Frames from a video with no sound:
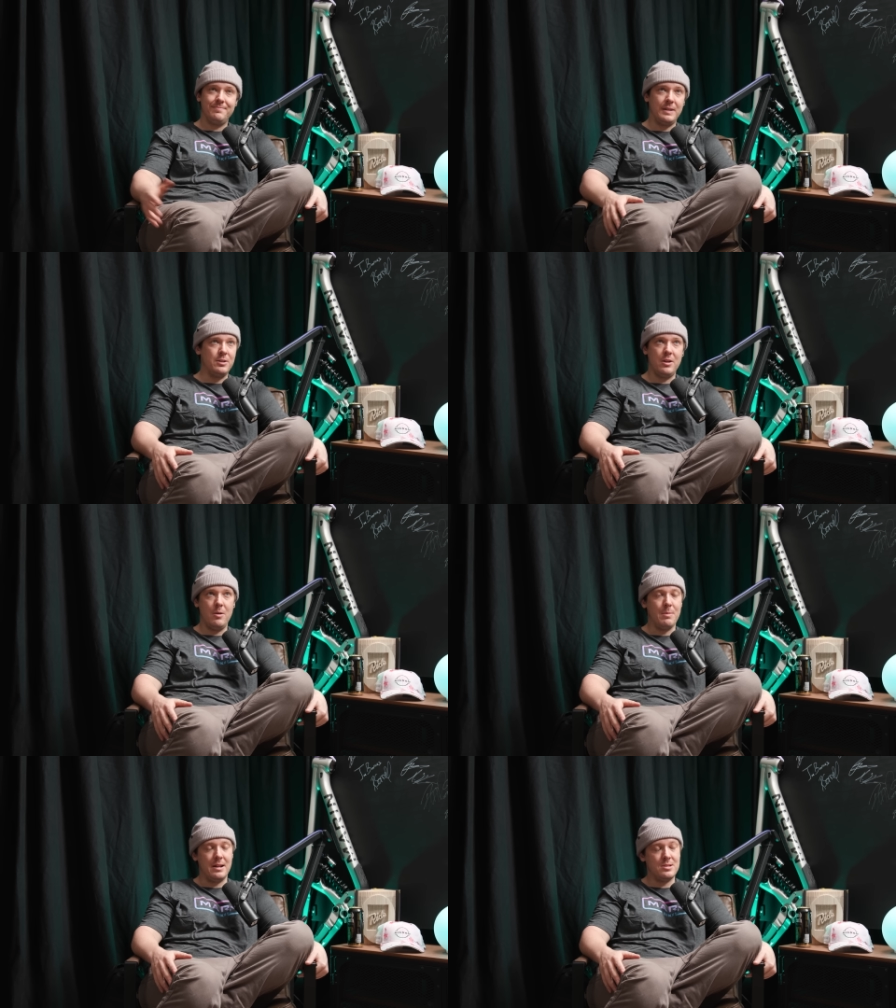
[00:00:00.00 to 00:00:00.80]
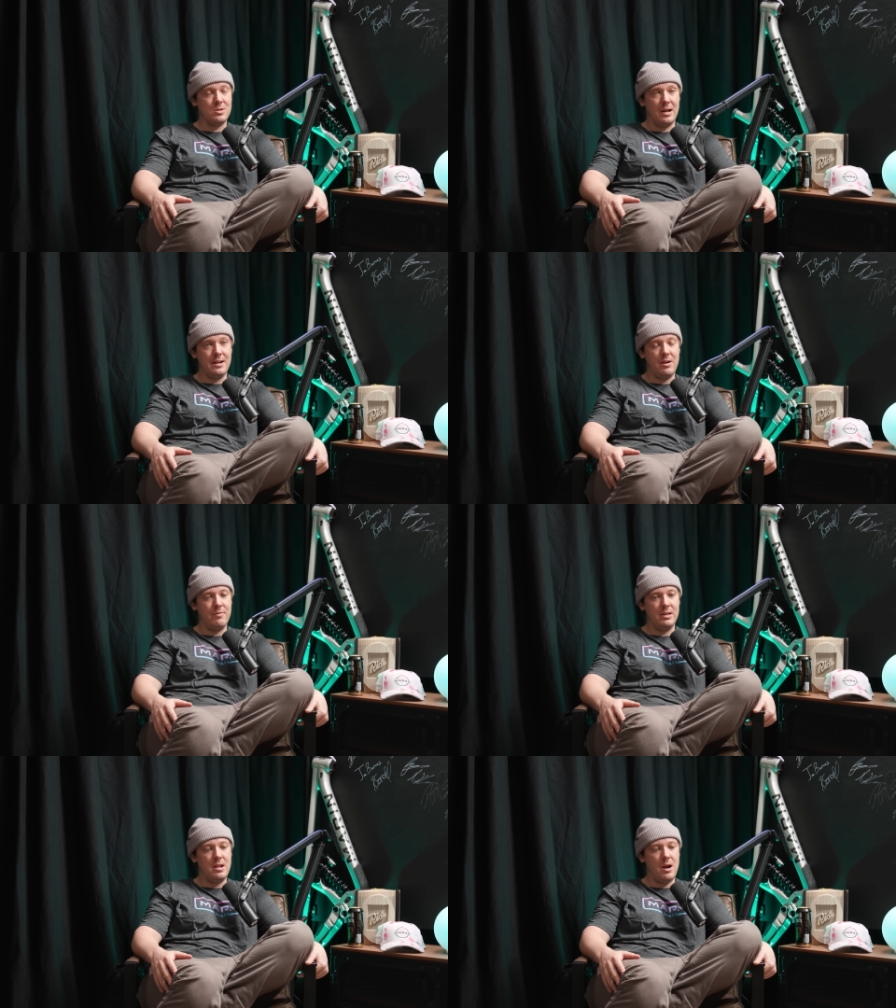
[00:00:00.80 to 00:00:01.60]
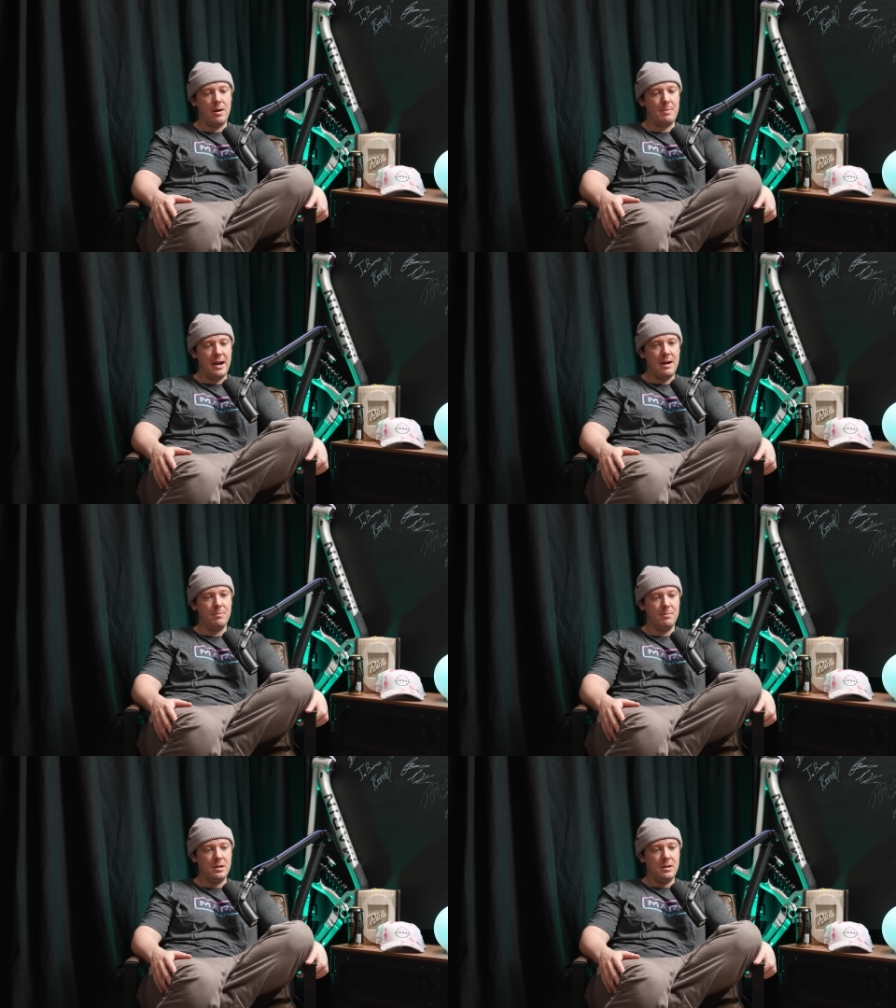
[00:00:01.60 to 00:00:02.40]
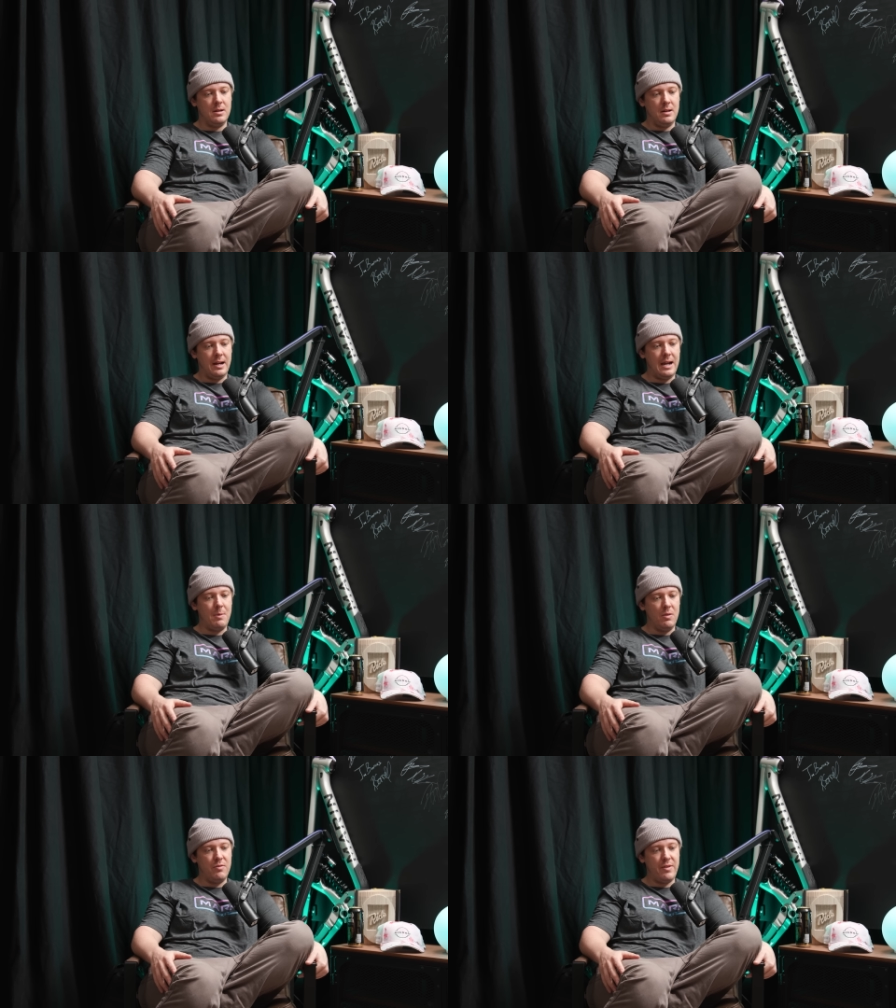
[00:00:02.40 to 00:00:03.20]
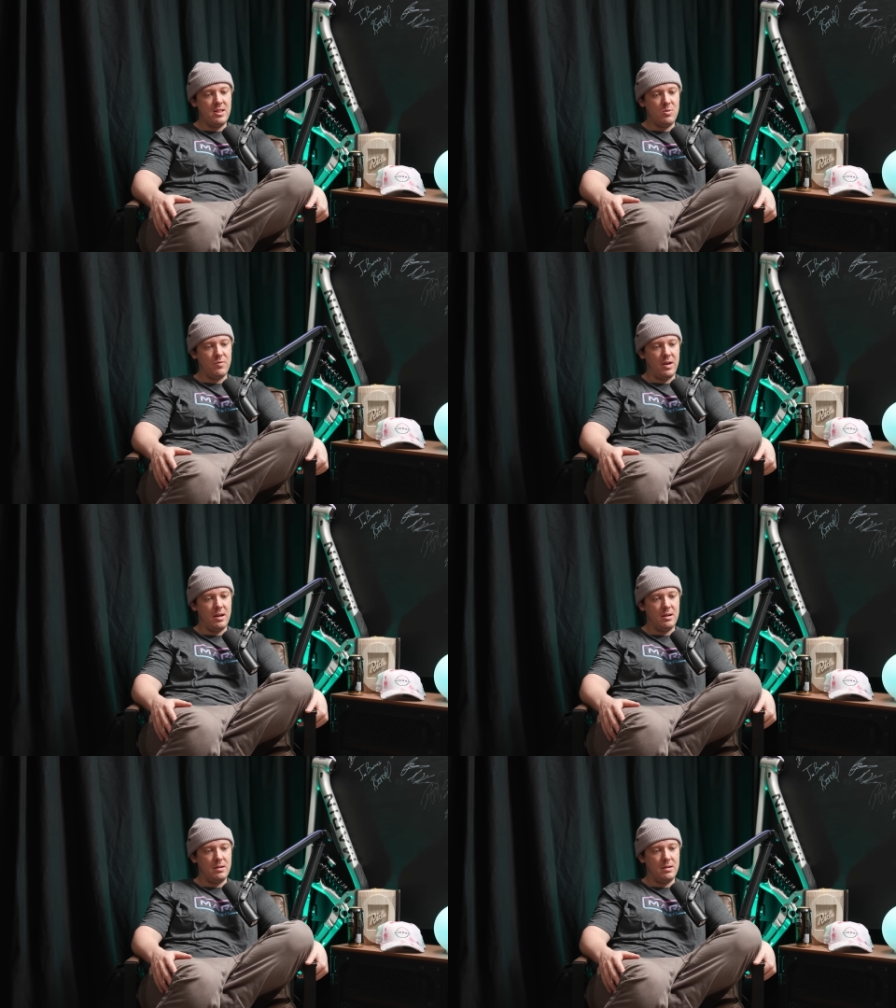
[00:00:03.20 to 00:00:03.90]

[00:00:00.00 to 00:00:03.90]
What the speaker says: I don't know, man. I don't really know. I am on the fence with it.